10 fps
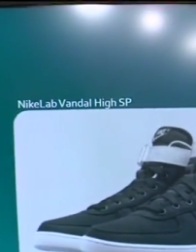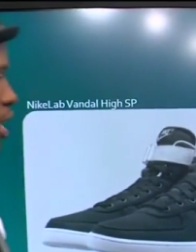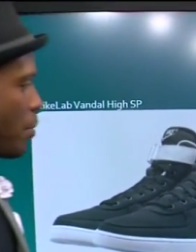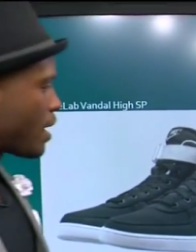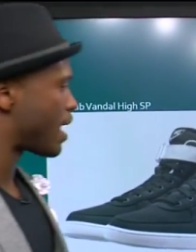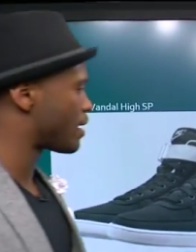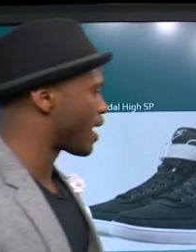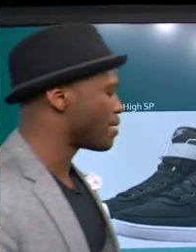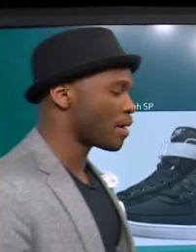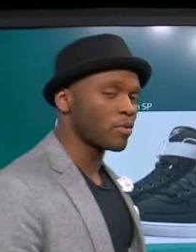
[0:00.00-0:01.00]
stepping out at
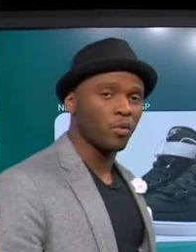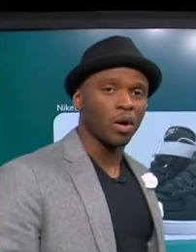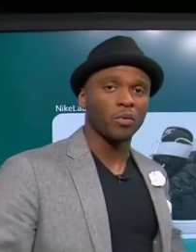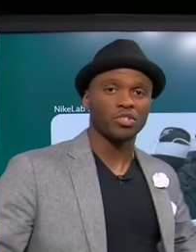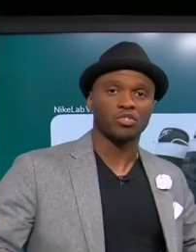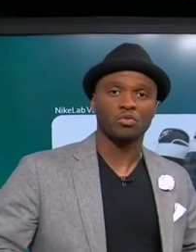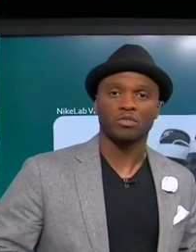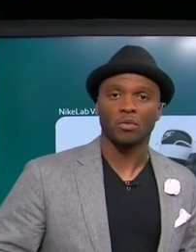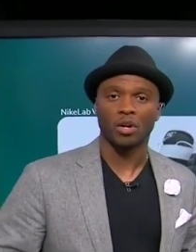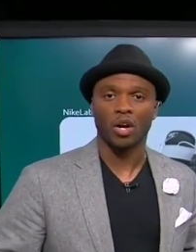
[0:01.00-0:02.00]
night, maybe wearing with a suit.
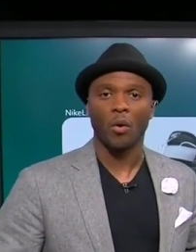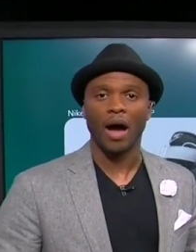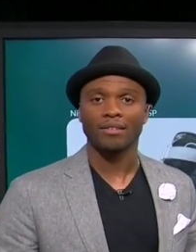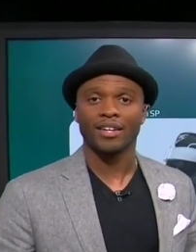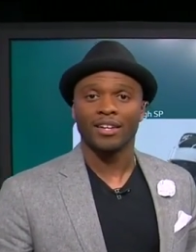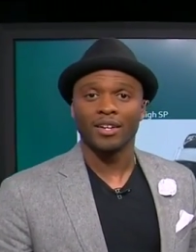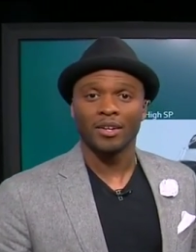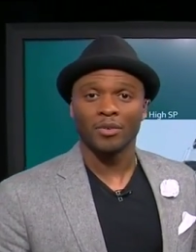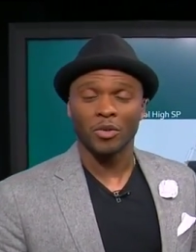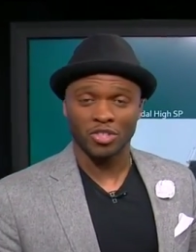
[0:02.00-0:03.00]
You want to go out
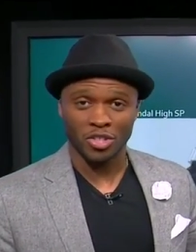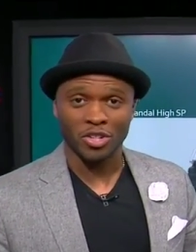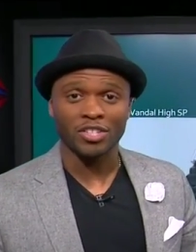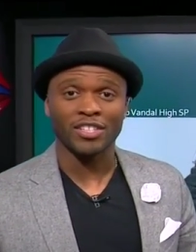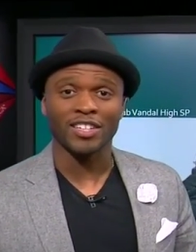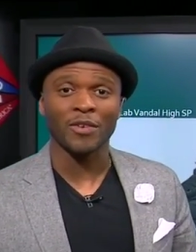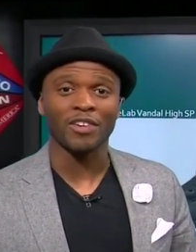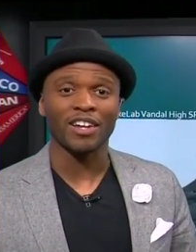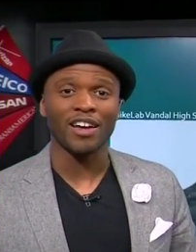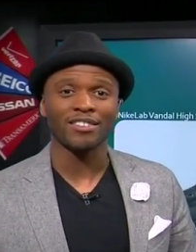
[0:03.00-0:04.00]
with your
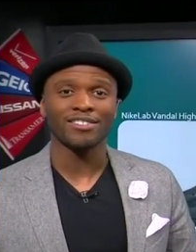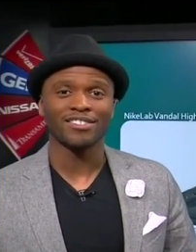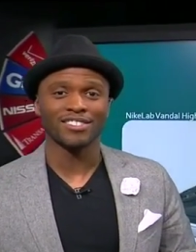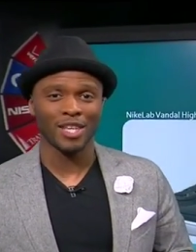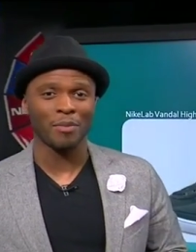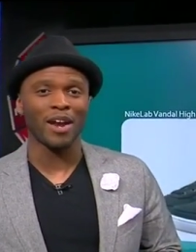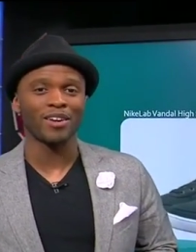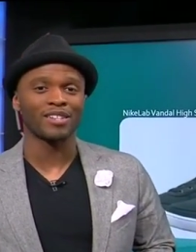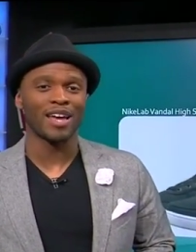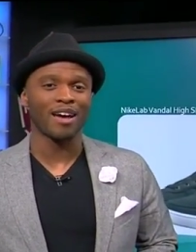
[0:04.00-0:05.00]
significant other, step out
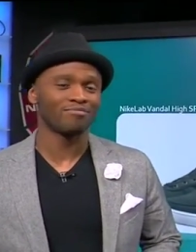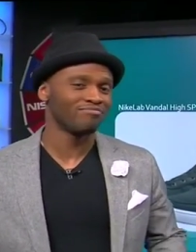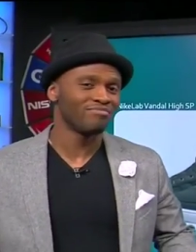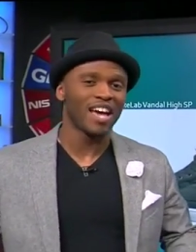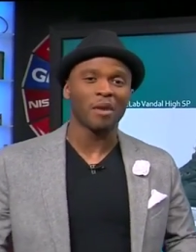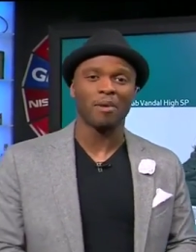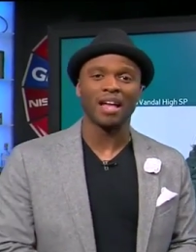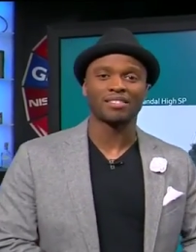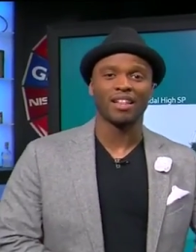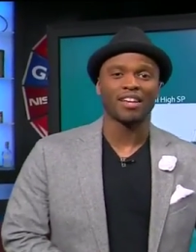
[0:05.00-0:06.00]
on the town. Not a
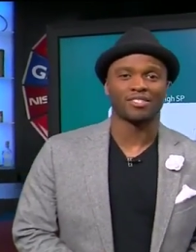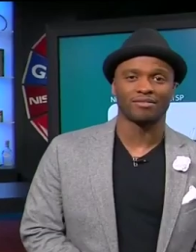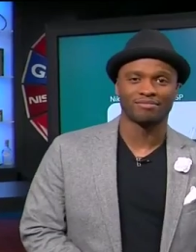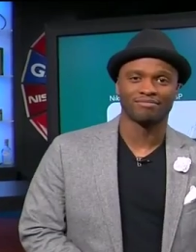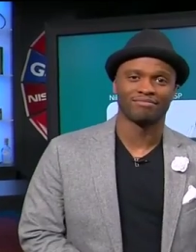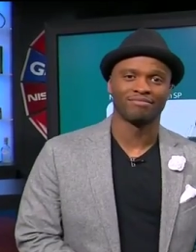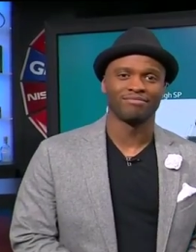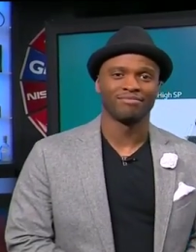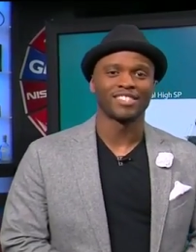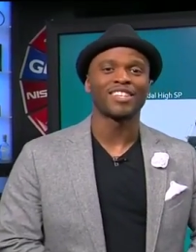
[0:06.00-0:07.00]
bad selection.
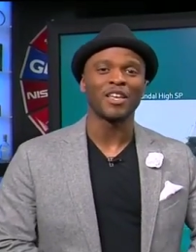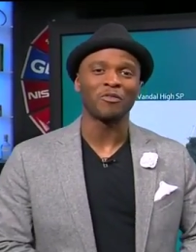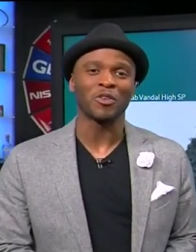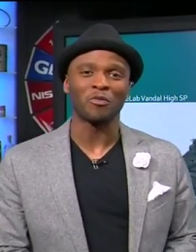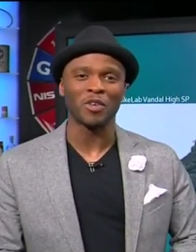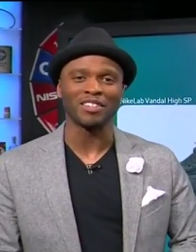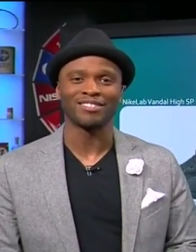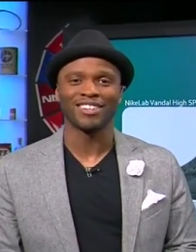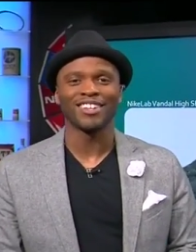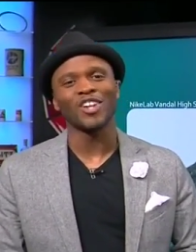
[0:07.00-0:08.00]
This is the heat for your feet.
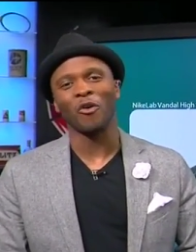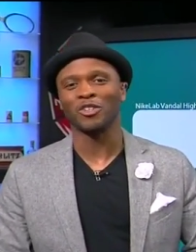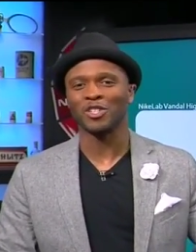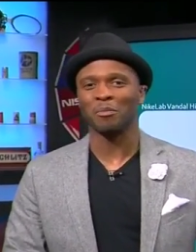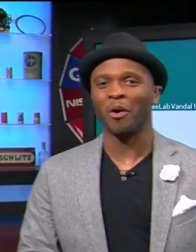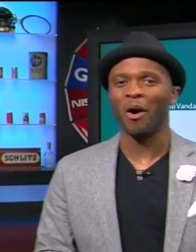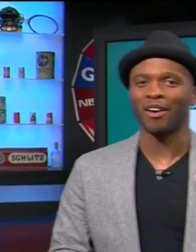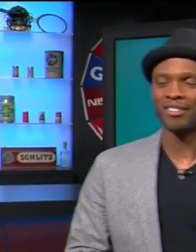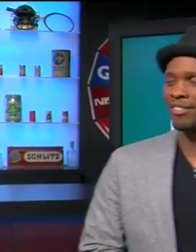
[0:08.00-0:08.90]
Now over to the bar.